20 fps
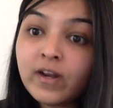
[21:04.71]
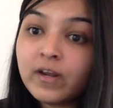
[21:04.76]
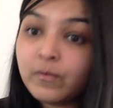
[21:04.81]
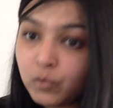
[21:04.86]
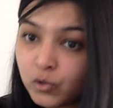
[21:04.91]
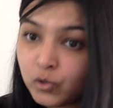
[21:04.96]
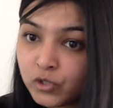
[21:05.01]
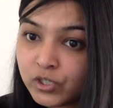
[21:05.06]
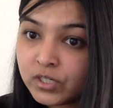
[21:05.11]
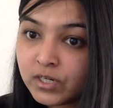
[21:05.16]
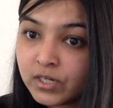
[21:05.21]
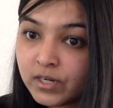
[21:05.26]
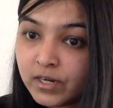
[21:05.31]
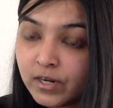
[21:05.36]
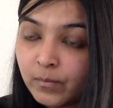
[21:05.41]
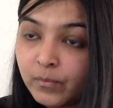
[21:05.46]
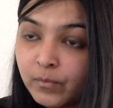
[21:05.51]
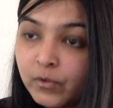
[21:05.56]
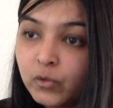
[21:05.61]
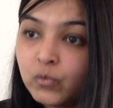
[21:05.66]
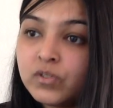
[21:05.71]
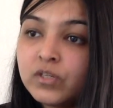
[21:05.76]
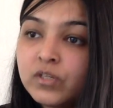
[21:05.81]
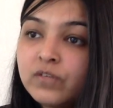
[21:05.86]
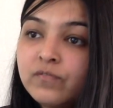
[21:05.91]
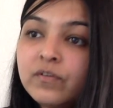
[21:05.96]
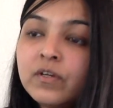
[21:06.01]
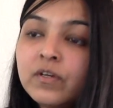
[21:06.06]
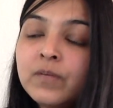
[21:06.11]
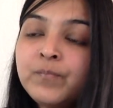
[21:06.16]
emotionally abusive.
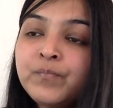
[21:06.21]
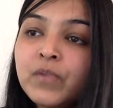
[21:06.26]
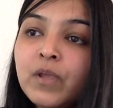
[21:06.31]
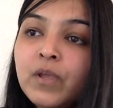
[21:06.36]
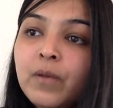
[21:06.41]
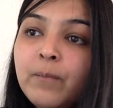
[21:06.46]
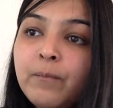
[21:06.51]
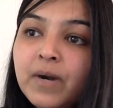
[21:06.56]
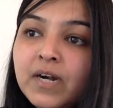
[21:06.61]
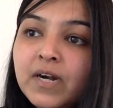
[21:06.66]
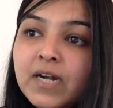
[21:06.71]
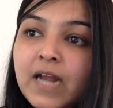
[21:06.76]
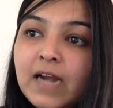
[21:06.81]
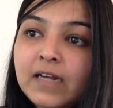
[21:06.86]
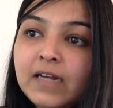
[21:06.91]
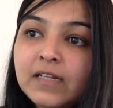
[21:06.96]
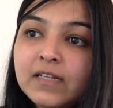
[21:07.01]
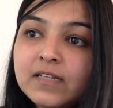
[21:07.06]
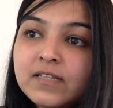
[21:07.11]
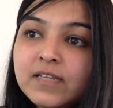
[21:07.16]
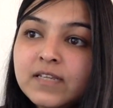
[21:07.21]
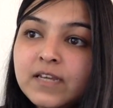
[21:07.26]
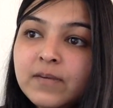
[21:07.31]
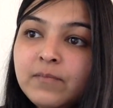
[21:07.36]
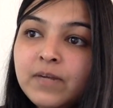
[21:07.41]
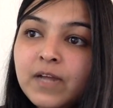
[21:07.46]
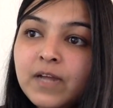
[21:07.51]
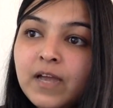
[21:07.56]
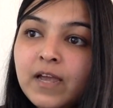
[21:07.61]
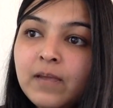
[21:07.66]
But at the
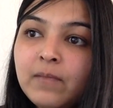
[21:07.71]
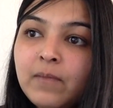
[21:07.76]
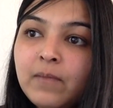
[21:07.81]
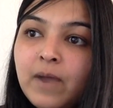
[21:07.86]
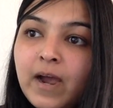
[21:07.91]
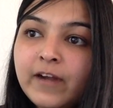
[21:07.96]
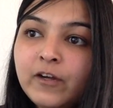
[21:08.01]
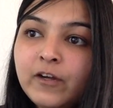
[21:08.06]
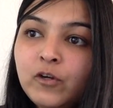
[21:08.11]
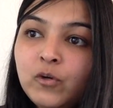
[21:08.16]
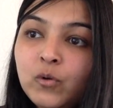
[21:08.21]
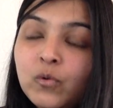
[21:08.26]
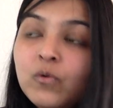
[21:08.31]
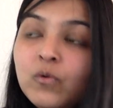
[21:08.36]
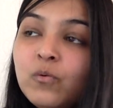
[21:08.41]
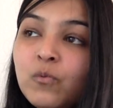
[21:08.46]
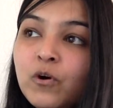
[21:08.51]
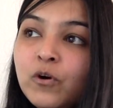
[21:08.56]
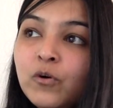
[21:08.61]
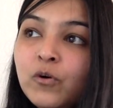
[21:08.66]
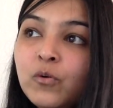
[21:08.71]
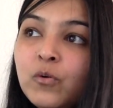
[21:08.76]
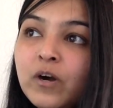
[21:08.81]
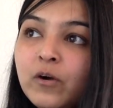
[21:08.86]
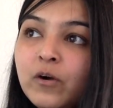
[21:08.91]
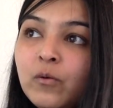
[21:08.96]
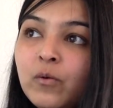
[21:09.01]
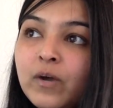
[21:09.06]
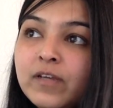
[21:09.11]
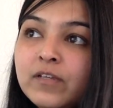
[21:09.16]
same time, I don't want to
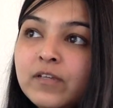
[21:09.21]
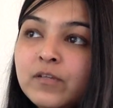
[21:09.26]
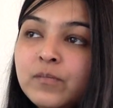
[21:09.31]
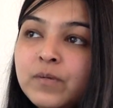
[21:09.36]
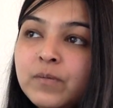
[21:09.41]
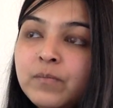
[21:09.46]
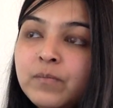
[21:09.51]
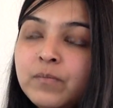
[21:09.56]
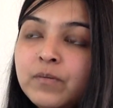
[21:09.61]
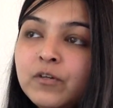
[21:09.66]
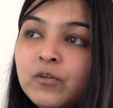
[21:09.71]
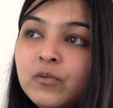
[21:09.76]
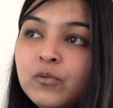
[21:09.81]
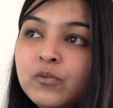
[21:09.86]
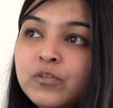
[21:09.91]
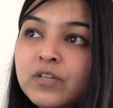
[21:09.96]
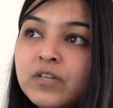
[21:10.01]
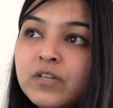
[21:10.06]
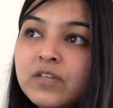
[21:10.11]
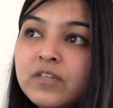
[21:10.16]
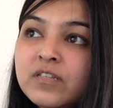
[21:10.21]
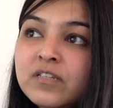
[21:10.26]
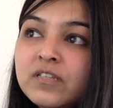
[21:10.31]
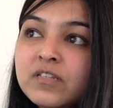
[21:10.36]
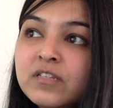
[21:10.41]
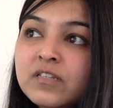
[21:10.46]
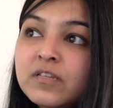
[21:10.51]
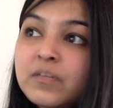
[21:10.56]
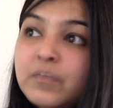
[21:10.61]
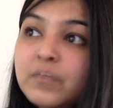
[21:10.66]
advise people to
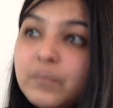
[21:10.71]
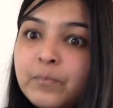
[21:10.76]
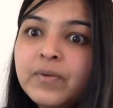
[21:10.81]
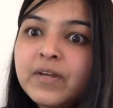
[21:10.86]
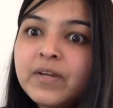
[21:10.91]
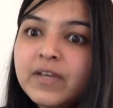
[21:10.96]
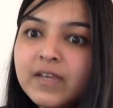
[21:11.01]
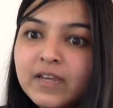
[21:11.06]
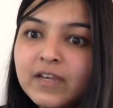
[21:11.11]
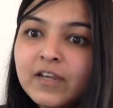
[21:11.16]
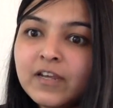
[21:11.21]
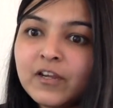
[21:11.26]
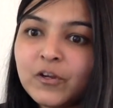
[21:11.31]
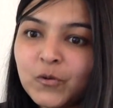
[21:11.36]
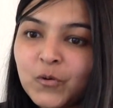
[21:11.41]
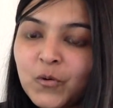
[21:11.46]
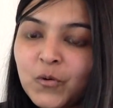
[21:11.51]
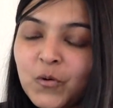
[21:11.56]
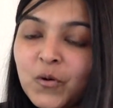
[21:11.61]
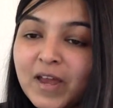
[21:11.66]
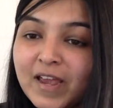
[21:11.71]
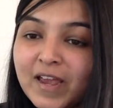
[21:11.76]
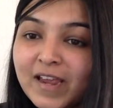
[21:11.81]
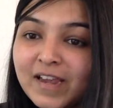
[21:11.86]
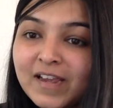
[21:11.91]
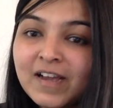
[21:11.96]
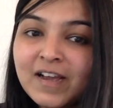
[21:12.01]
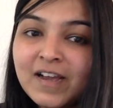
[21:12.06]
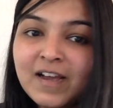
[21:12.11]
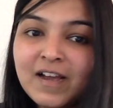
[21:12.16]
just simply
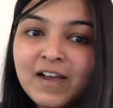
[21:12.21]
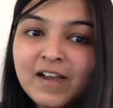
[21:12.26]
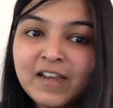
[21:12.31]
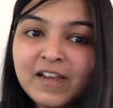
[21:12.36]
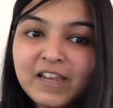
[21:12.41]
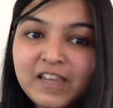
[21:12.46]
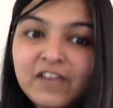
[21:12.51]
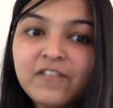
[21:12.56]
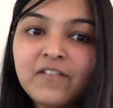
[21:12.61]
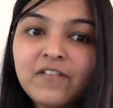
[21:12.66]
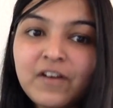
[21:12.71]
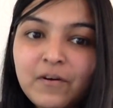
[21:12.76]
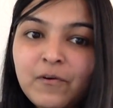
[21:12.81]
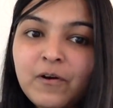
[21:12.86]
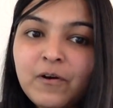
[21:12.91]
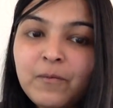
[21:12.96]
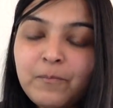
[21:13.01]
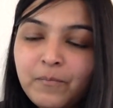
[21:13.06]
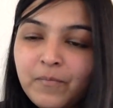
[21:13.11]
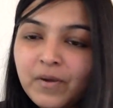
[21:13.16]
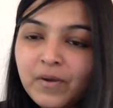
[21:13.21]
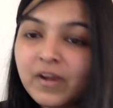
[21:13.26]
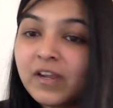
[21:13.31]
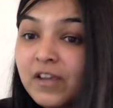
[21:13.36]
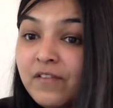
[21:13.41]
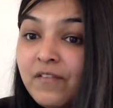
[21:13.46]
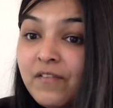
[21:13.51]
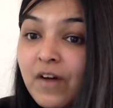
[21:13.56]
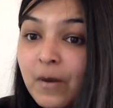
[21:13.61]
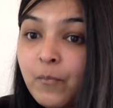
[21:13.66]
like give
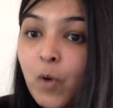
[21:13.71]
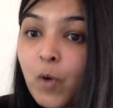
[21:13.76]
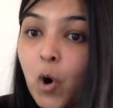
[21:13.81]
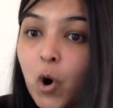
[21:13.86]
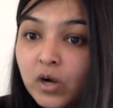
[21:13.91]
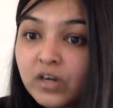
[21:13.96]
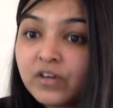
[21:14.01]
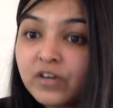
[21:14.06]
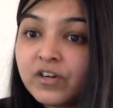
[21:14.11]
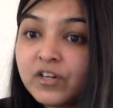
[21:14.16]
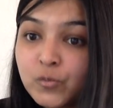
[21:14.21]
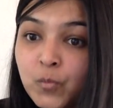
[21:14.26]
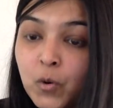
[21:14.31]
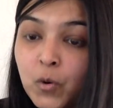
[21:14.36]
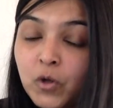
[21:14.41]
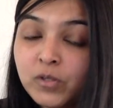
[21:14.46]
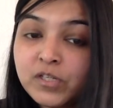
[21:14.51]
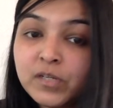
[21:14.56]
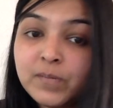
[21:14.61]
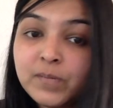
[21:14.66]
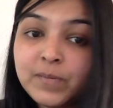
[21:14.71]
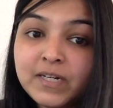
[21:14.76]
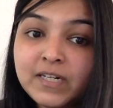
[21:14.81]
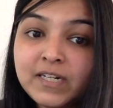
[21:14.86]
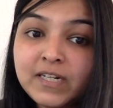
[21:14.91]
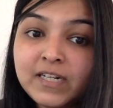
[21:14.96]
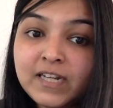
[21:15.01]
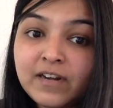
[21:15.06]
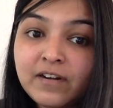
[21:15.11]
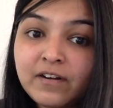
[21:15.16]
up all
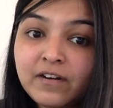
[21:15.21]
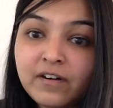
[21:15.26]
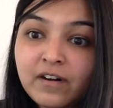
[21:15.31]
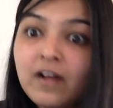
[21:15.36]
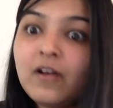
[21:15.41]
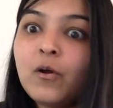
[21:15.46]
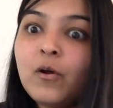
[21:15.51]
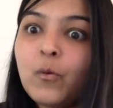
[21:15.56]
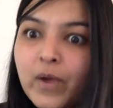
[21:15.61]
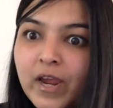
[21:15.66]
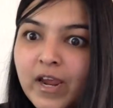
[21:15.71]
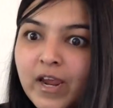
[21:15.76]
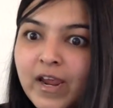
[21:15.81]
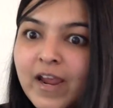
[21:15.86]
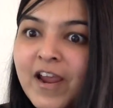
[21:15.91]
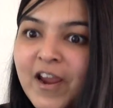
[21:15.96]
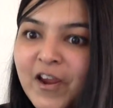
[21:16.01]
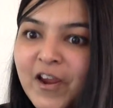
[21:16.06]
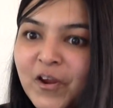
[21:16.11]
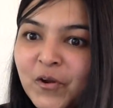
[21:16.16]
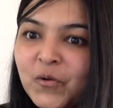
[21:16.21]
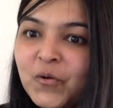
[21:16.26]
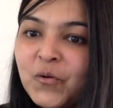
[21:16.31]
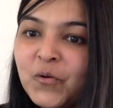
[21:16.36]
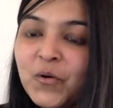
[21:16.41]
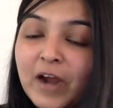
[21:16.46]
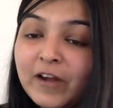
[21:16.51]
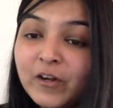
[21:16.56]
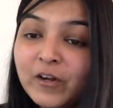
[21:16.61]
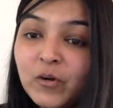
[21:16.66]
responsibility and run away.
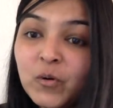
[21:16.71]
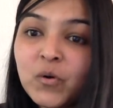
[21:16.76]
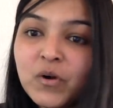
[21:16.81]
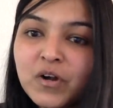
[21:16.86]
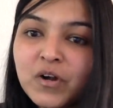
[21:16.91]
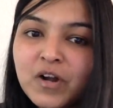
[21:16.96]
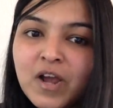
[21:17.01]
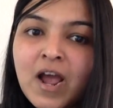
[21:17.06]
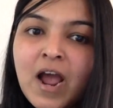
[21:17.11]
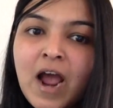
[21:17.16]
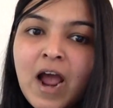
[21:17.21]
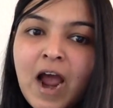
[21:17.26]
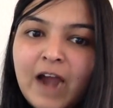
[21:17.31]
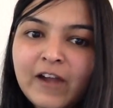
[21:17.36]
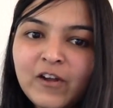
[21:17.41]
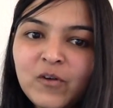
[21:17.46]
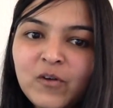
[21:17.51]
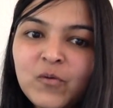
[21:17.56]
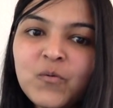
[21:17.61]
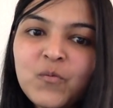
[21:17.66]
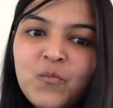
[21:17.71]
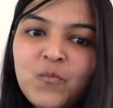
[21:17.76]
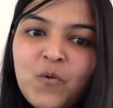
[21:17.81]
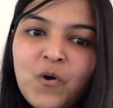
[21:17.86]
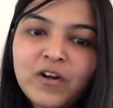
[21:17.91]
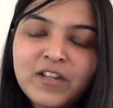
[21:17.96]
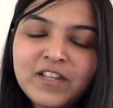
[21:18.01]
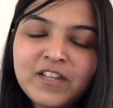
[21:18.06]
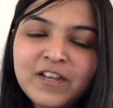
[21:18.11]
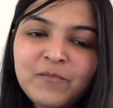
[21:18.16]
I don't
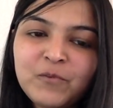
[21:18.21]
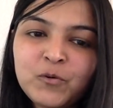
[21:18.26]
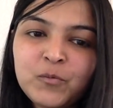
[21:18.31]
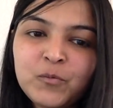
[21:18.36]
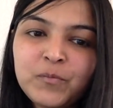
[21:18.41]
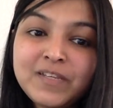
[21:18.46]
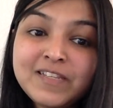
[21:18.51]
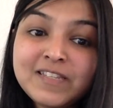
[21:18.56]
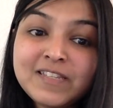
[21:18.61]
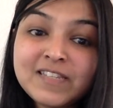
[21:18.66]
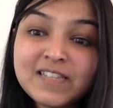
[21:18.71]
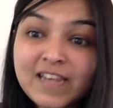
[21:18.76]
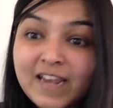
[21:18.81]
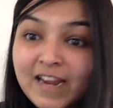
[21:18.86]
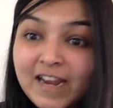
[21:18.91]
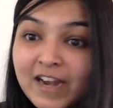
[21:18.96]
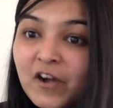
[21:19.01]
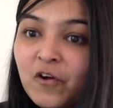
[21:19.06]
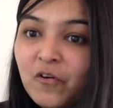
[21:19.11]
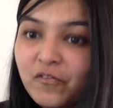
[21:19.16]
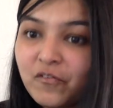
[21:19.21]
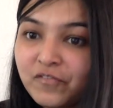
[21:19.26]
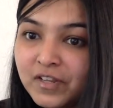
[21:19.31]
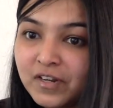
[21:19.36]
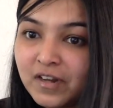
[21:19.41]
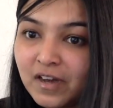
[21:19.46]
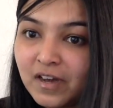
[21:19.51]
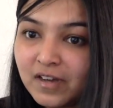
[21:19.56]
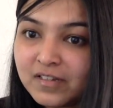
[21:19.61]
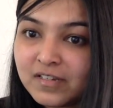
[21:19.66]
want them to be scared of the
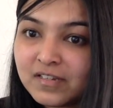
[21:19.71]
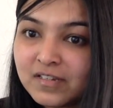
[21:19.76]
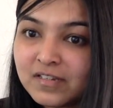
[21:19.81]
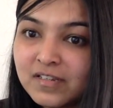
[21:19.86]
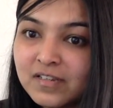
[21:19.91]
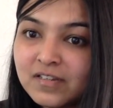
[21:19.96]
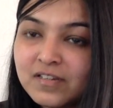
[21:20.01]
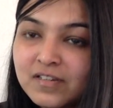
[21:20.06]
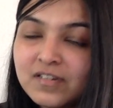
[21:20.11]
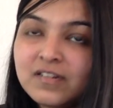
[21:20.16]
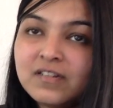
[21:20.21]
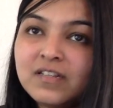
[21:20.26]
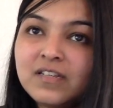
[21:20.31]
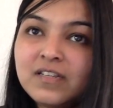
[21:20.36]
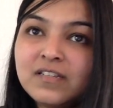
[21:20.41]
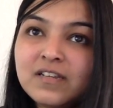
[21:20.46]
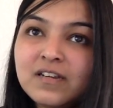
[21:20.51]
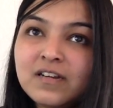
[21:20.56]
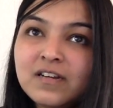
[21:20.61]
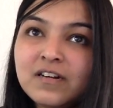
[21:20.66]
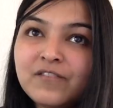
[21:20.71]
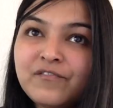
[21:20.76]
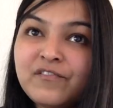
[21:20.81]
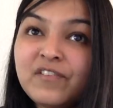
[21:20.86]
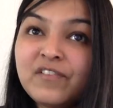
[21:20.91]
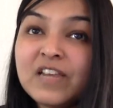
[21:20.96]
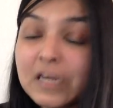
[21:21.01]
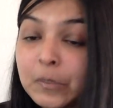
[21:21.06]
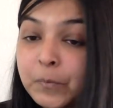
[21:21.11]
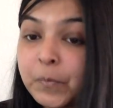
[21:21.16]
narcissist. These are
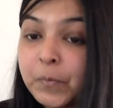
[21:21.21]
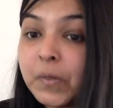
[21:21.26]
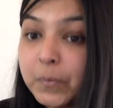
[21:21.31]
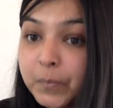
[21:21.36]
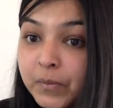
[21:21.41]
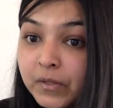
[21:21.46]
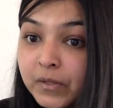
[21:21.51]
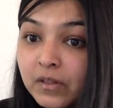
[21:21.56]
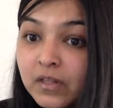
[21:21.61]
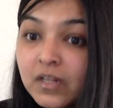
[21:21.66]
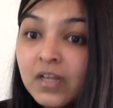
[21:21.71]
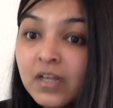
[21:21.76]
weak people.